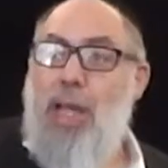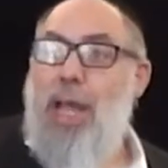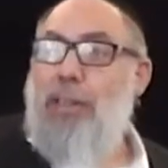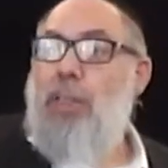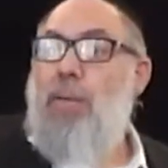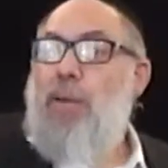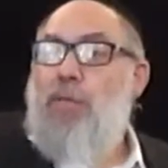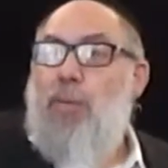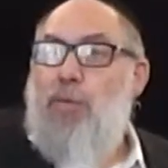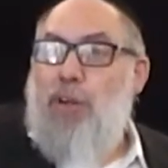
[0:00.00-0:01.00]
It's coming
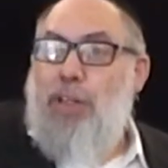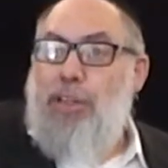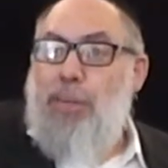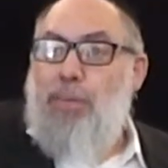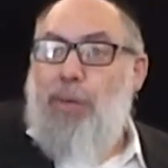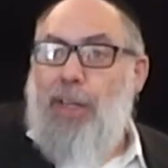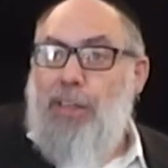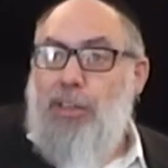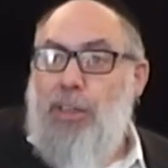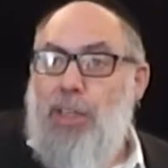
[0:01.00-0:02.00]
from a very deep
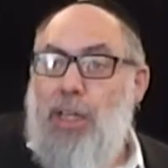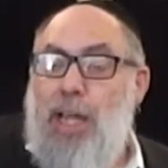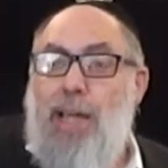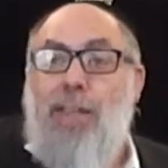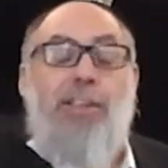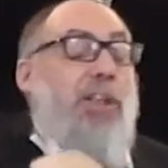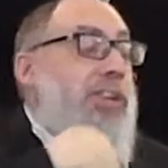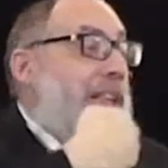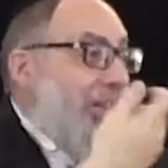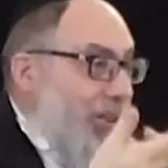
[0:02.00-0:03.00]
place, and then it's
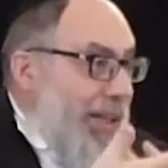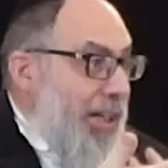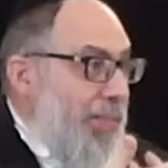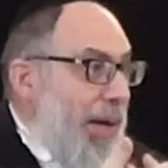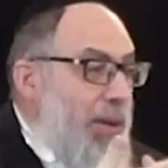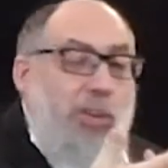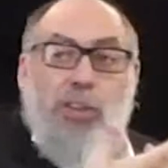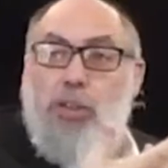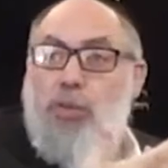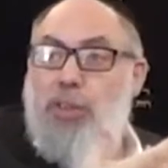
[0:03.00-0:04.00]
articulated
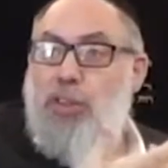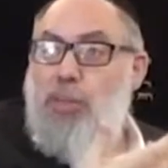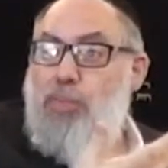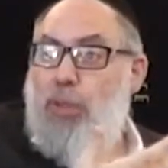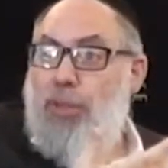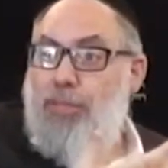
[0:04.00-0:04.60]
b'chutz with zimra.